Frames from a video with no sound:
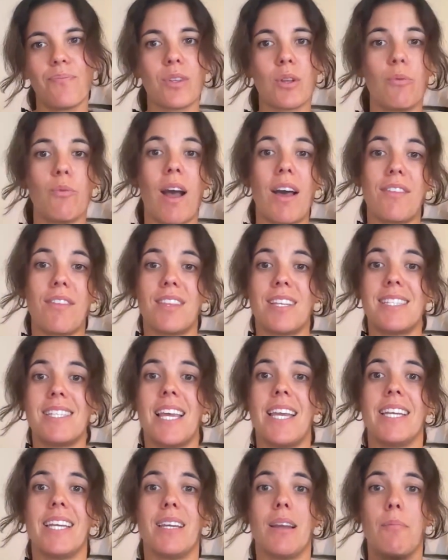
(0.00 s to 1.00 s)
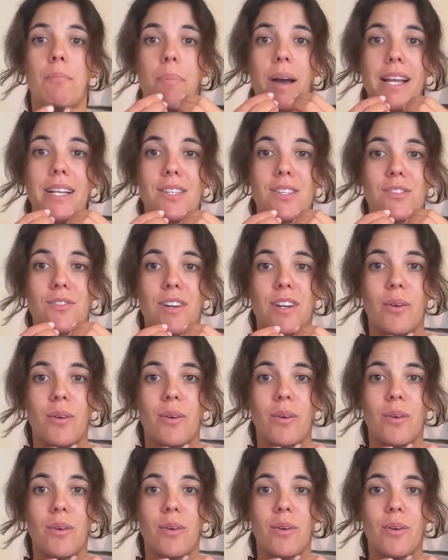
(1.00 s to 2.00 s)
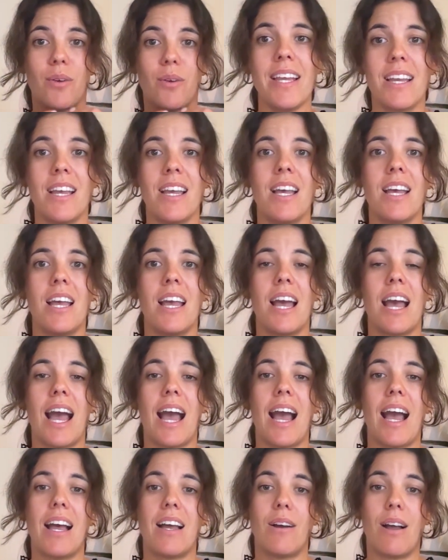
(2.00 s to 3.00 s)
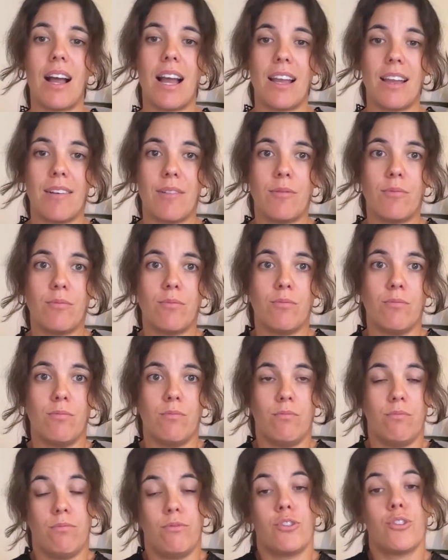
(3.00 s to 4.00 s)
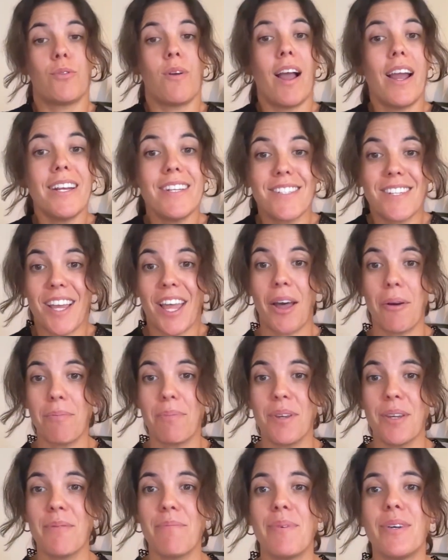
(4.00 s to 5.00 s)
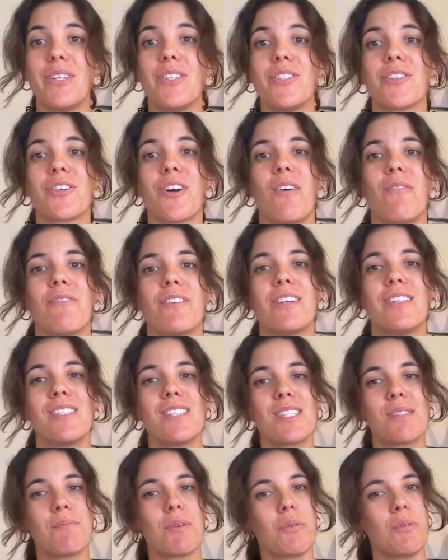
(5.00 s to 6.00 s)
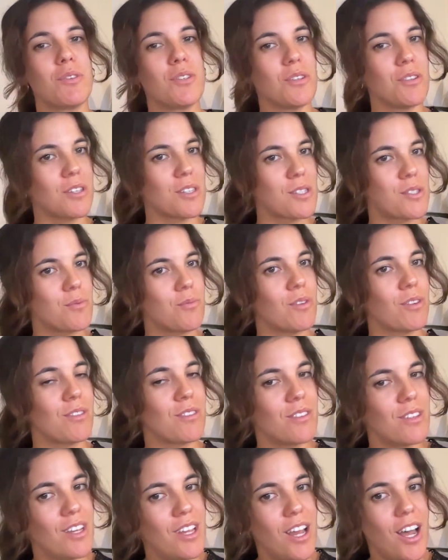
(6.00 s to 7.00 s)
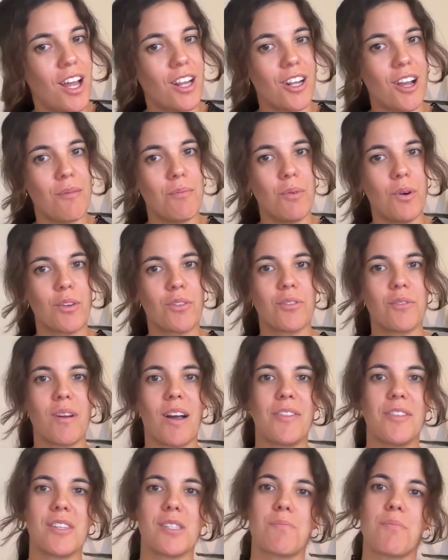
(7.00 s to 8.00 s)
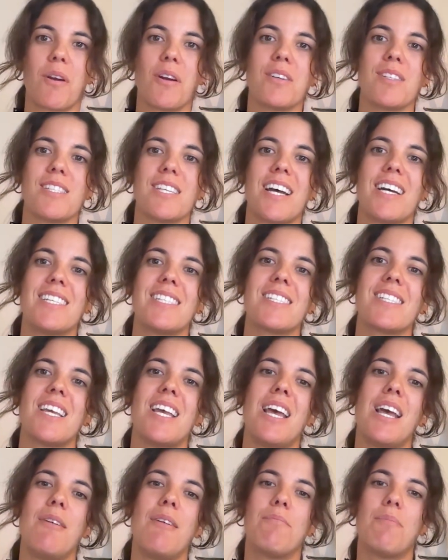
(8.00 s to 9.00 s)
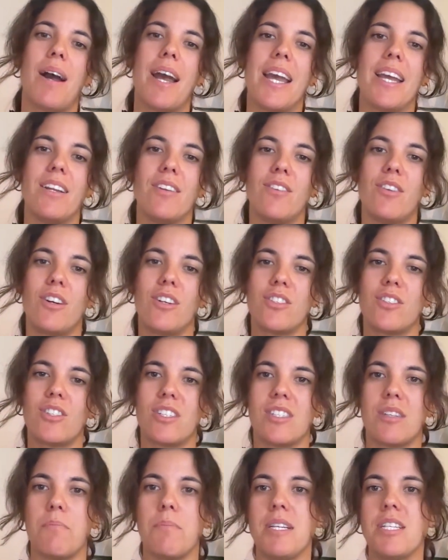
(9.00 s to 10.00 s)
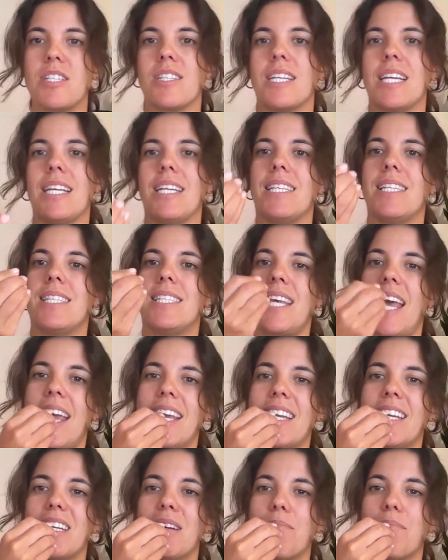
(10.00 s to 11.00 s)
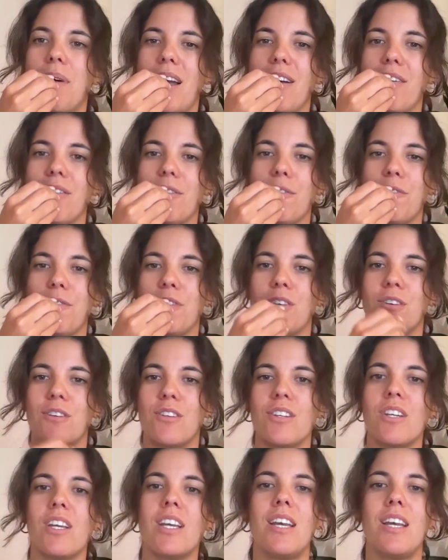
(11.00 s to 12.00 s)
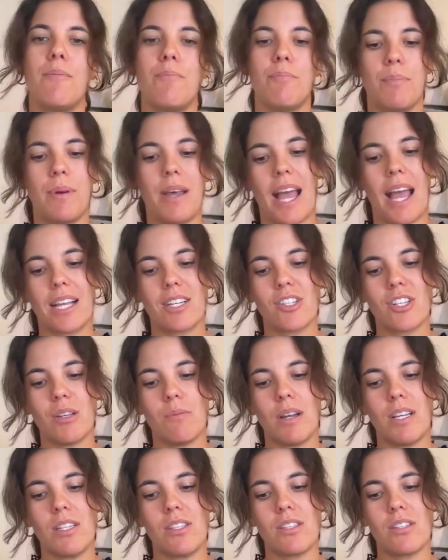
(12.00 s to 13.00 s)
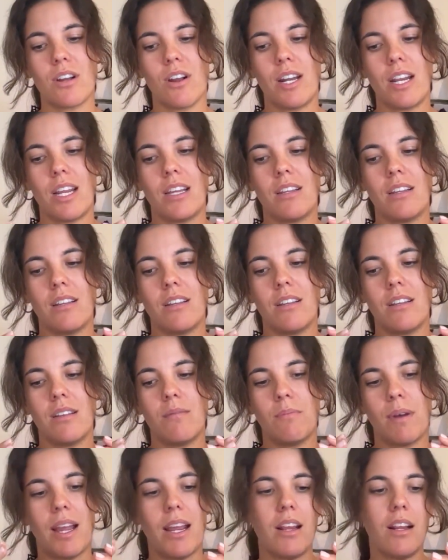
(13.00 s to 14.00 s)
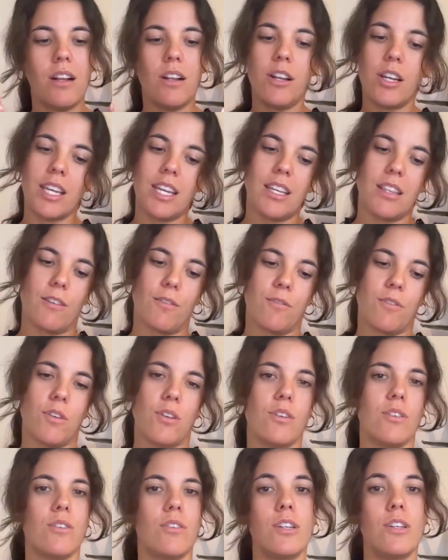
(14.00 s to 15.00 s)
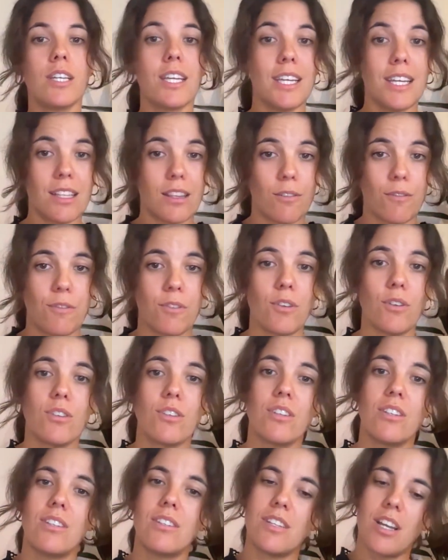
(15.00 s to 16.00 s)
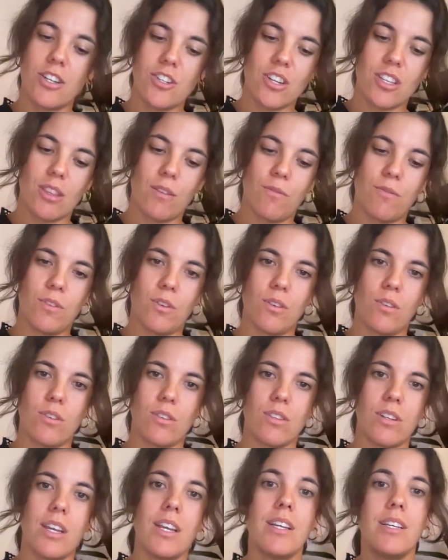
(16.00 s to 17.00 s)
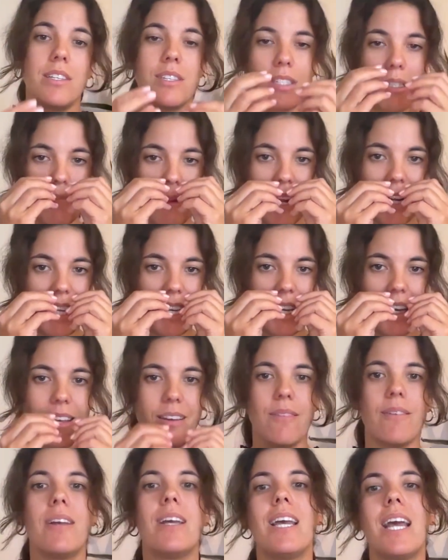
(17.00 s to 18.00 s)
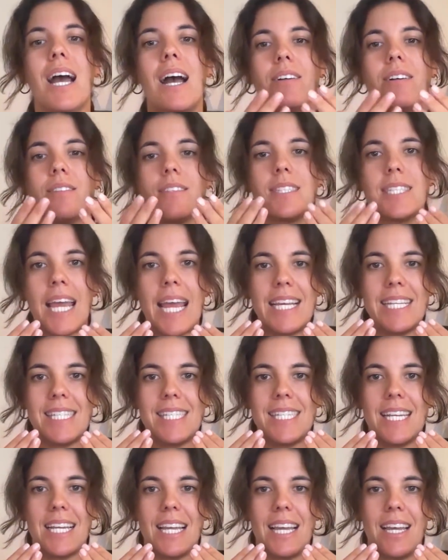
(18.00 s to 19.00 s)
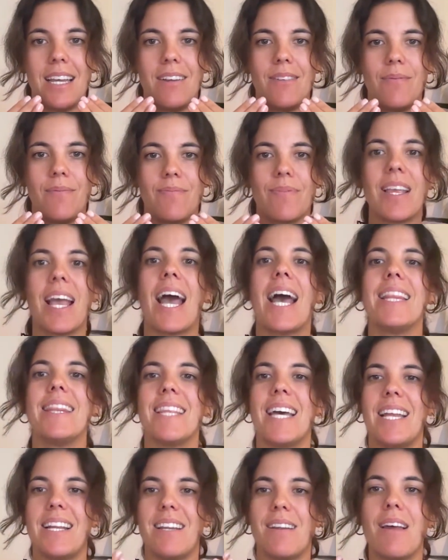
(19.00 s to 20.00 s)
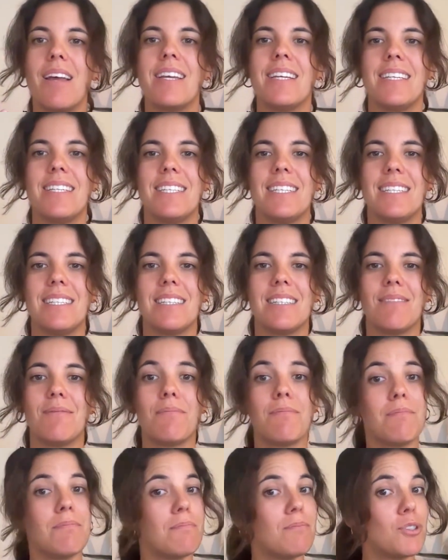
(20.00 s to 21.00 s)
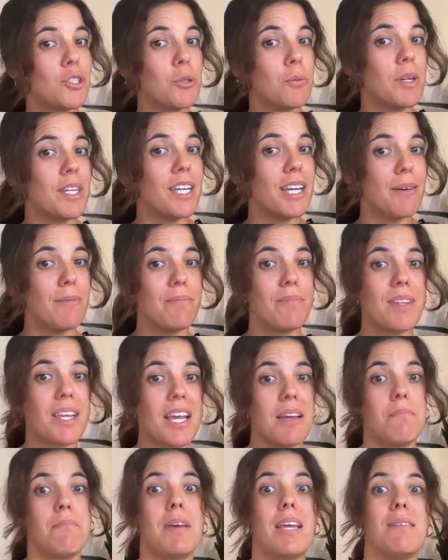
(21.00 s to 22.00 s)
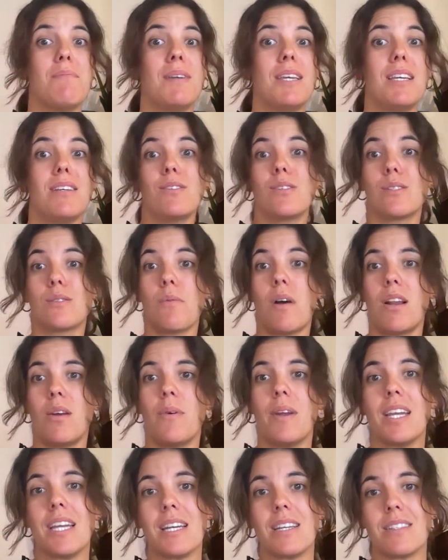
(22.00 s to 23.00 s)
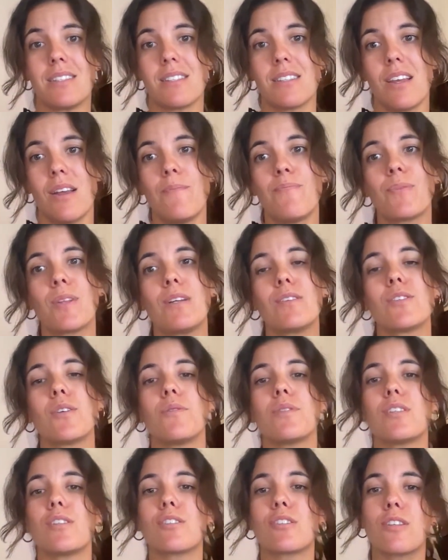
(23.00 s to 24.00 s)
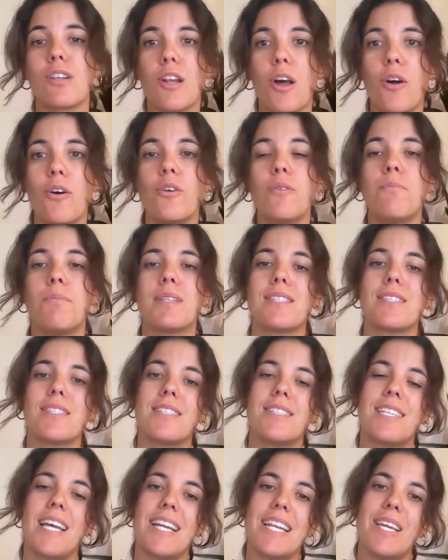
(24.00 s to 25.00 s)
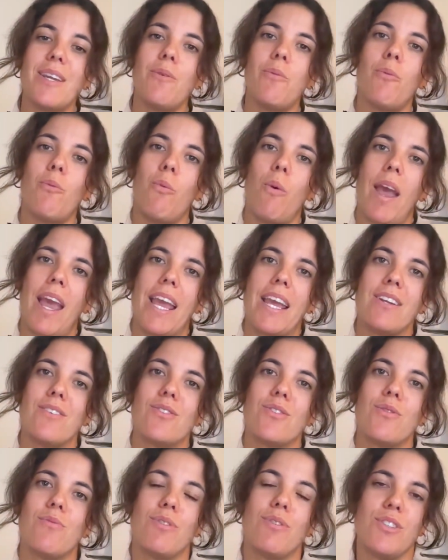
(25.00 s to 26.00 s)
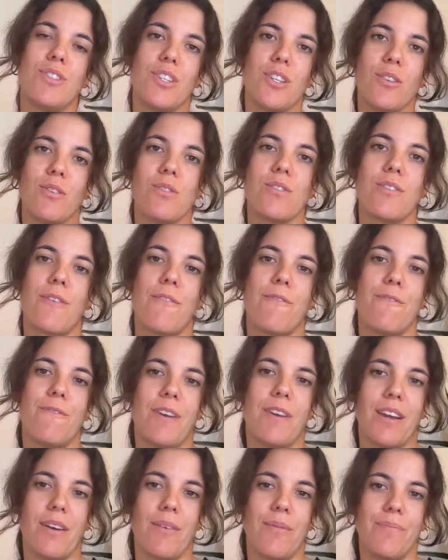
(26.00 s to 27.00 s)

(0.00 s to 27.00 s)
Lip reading: rather than taking a bite straight away, I tried to help you build your confidence, but we'll do this with a lot more throughout this process, by not just immediately taking a bite of the food, but actually by starting by looking at the food, touching the food, smelling it, tasting it, and then chewing it and maybe swallowing it. So it's a slow but steady way to reduce fear.